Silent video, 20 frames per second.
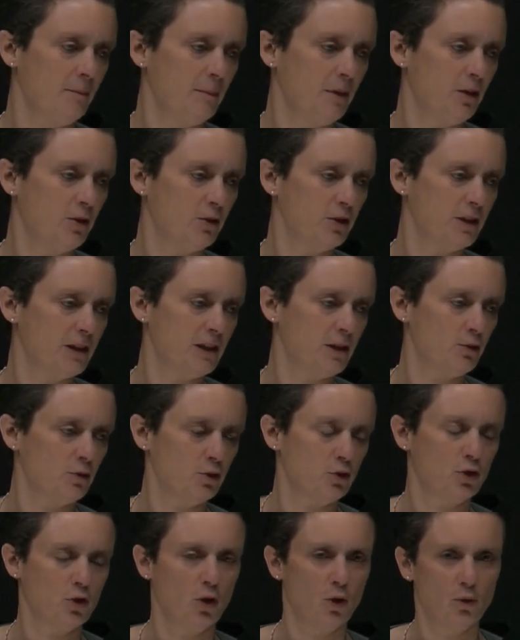because
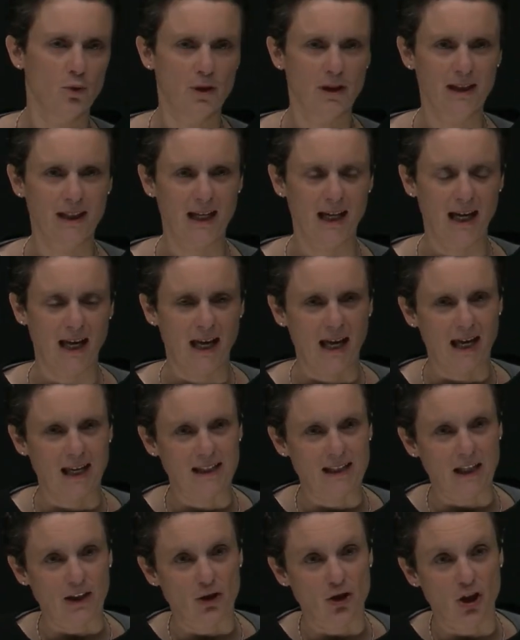serotonin
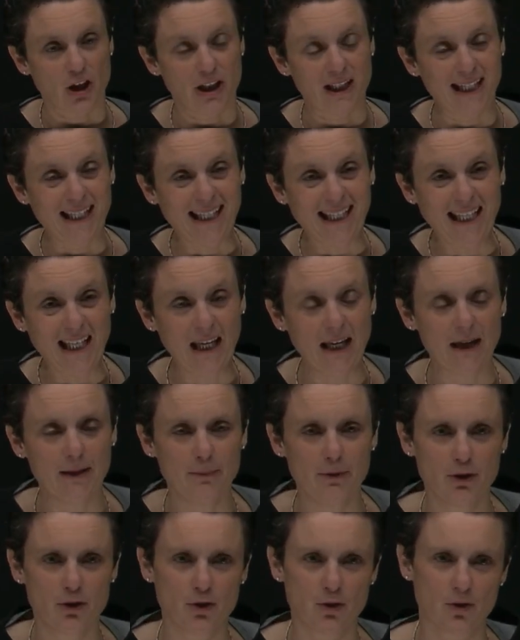has actually
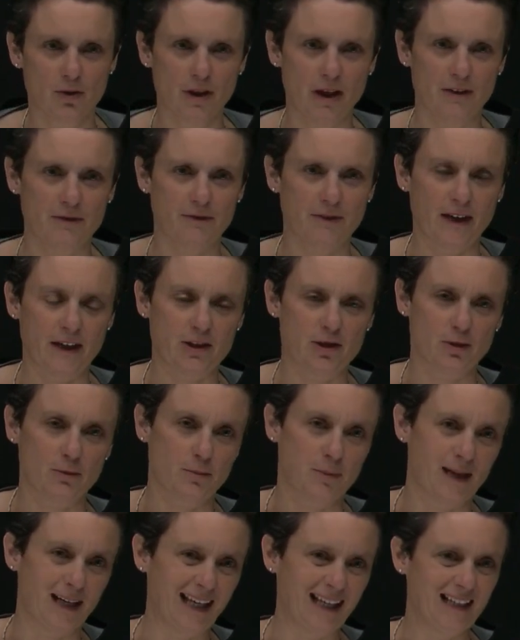inhibitory effects on
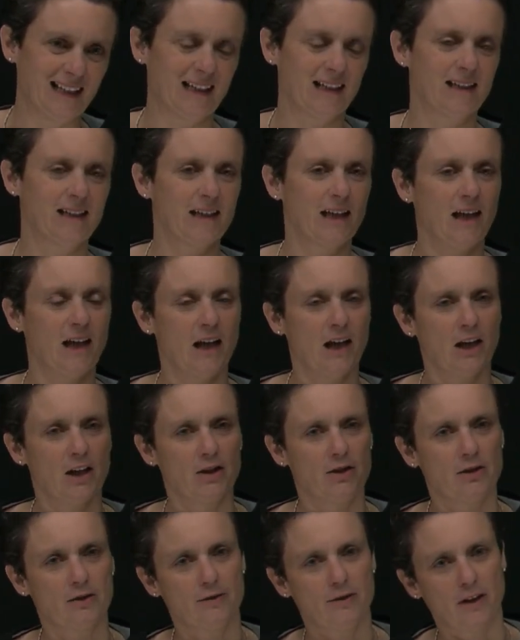platelets.
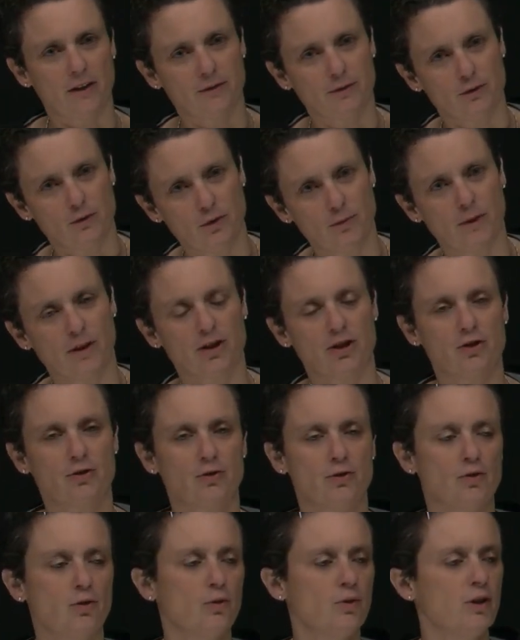So if you have too much
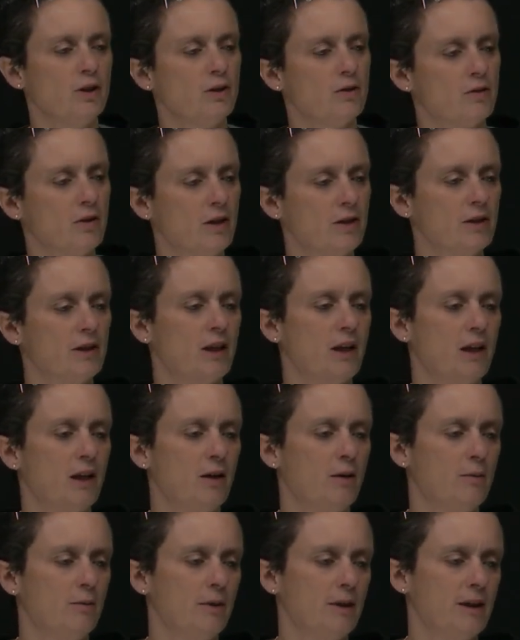serotonin around,
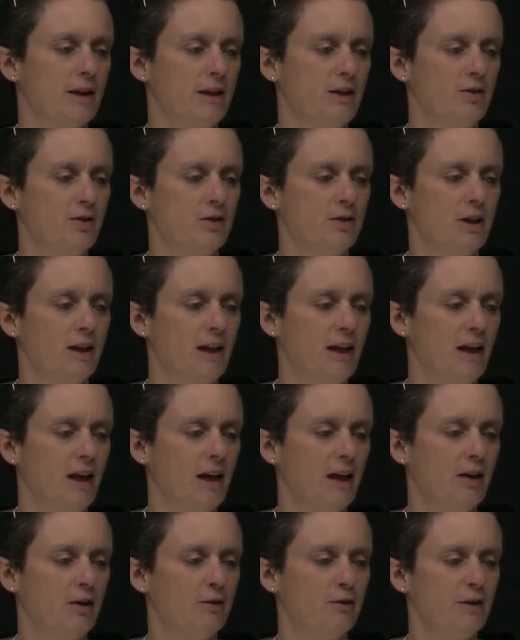well, then you're
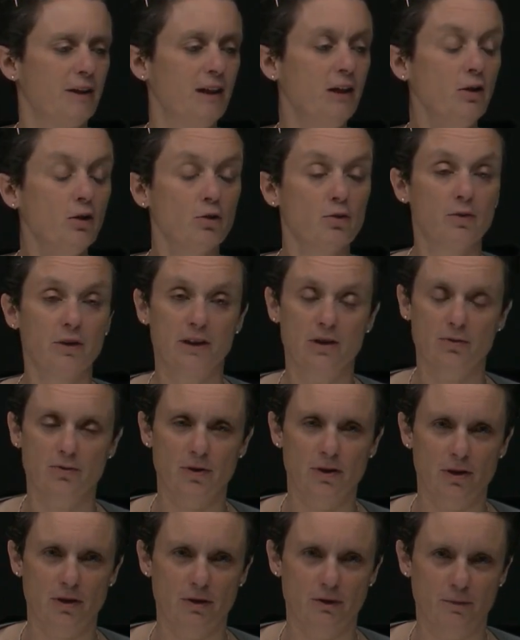of increased
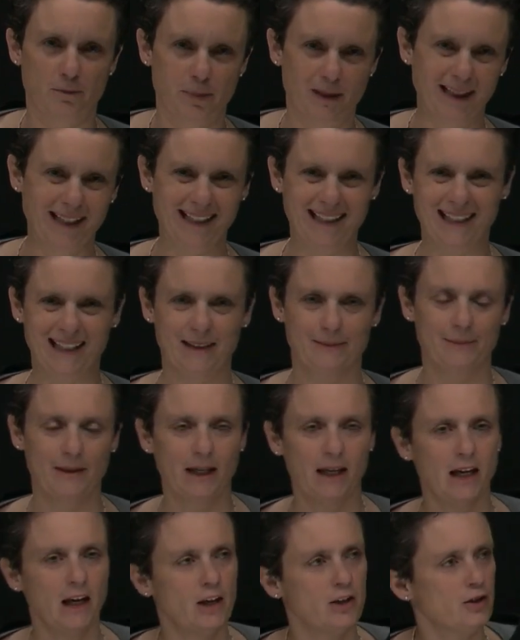risk of bleeding.
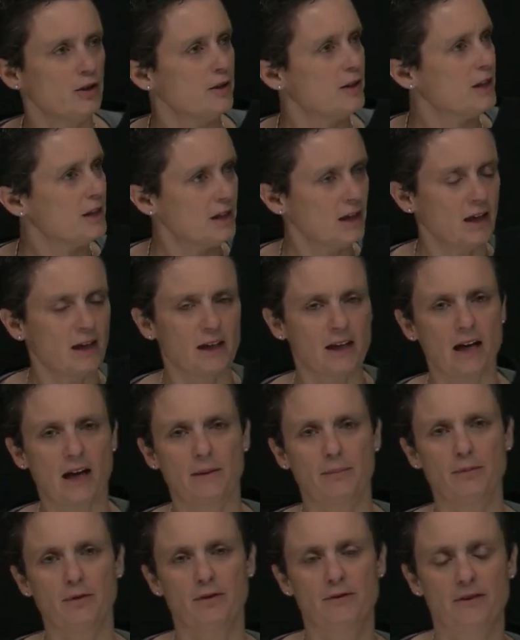So these are a
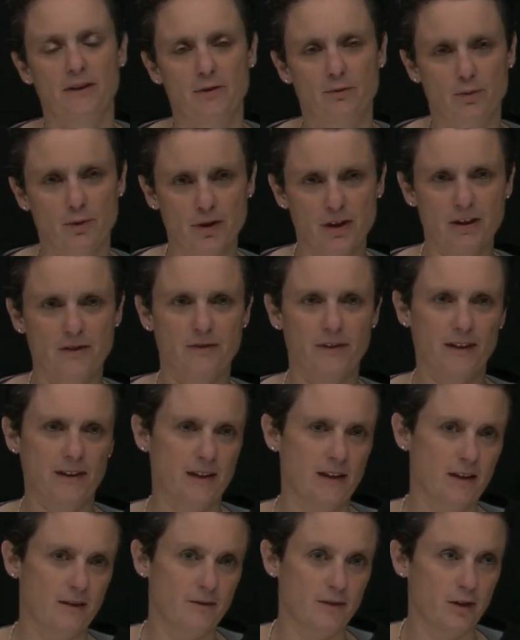couple of adverse effects
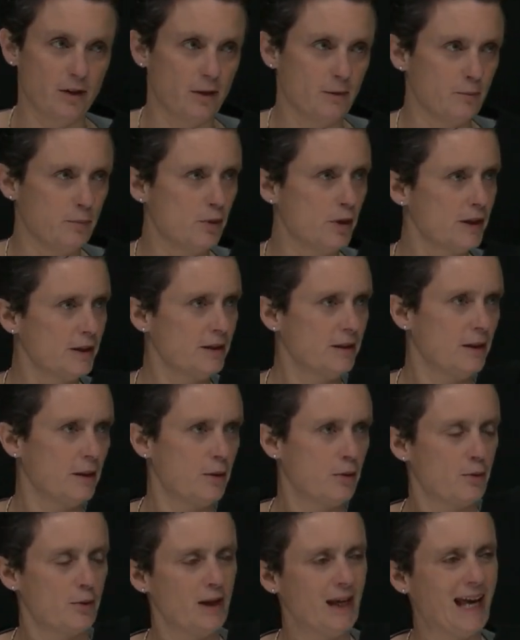that are very important, the
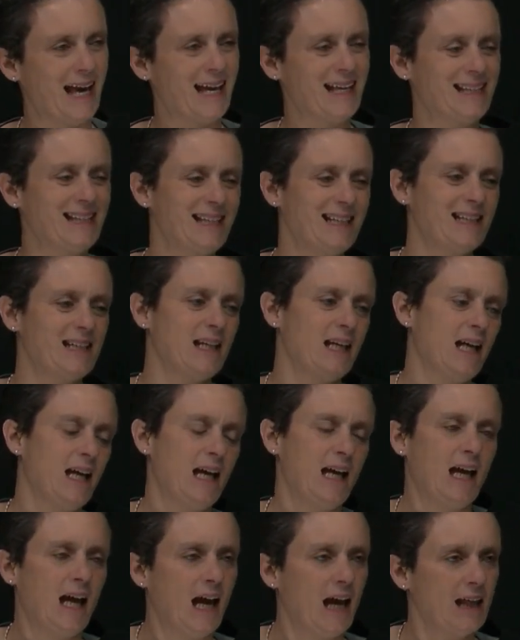3 S's,
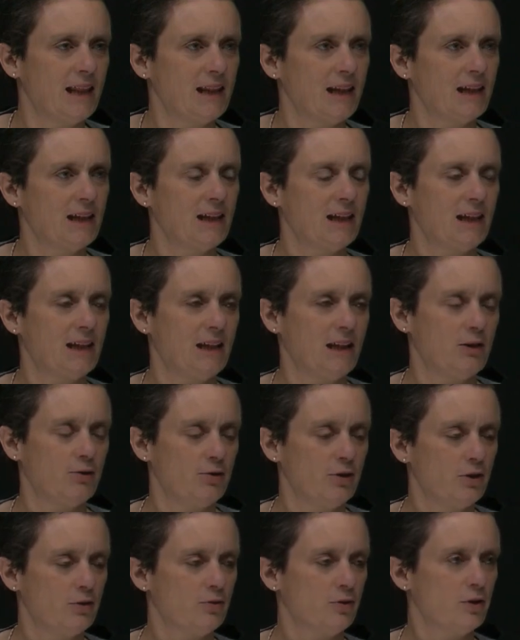and then an
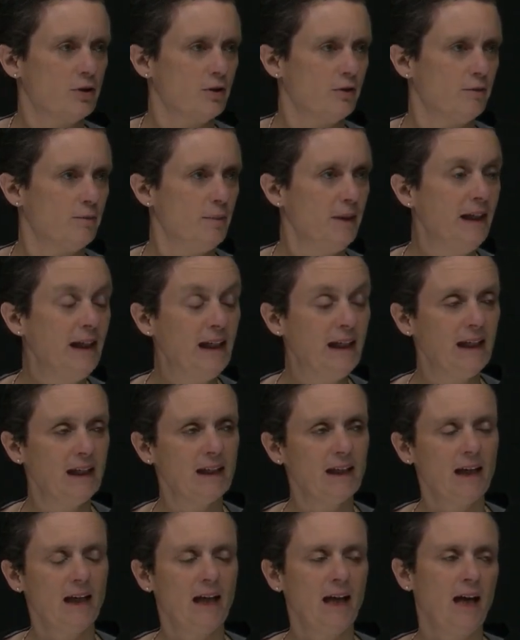increased risk of
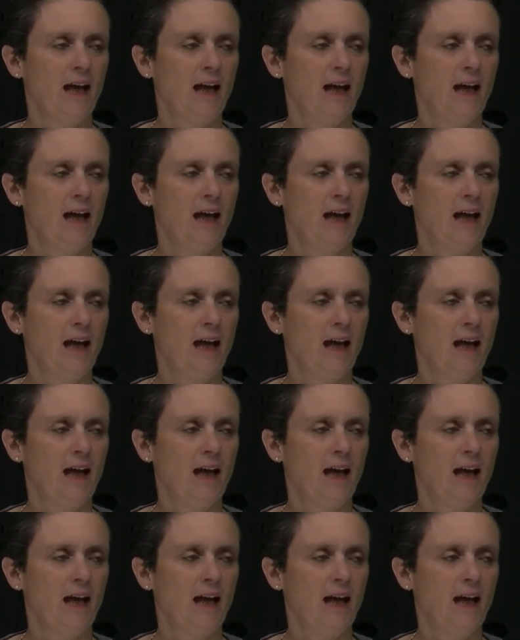bleeding.